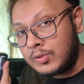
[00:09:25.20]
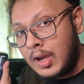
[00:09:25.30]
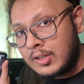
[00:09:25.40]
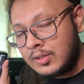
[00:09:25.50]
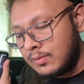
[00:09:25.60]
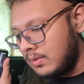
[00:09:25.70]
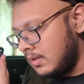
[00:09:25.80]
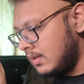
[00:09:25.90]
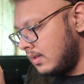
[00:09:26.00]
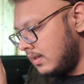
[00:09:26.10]
got you.
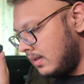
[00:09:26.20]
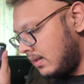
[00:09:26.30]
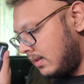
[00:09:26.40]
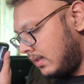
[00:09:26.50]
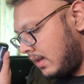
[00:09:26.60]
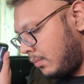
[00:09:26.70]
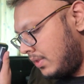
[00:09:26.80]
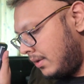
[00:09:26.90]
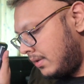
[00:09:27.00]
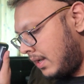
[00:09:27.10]
Yeah,
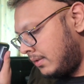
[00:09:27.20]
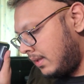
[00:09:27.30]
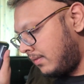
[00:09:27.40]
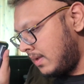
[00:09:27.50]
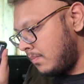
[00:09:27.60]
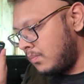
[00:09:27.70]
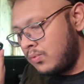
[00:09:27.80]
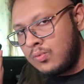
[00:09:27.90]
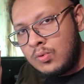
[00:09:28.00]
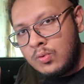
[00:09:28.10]
without a doubt, they've
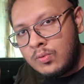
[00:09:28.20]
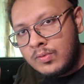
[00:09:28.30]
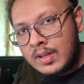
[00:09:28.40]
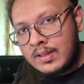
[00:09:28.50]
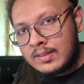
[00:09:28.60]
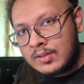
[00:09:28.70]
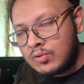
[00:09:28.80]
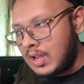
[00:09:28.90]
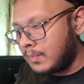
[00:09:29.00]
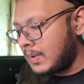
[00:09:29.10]
improved the
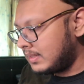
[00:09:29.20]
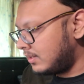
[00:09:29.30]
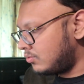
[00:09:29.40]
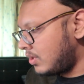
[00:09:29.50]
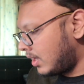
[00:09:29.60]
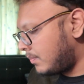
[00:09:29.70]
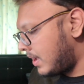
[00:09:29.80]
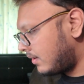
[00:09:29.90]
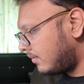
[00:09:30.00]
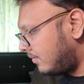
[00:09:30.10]
trackpad. The
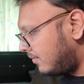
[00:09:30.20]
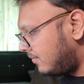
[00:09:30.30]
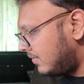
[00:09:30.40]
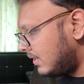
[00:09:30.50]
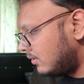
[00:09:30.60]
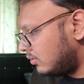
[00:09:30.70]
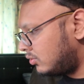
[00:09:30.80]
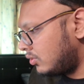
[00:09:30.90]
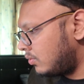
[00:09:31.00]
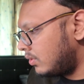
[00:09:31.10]
trackpad feels
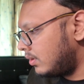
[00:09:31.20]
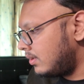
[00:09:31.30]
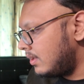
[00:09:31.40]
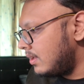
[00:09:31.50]
so good.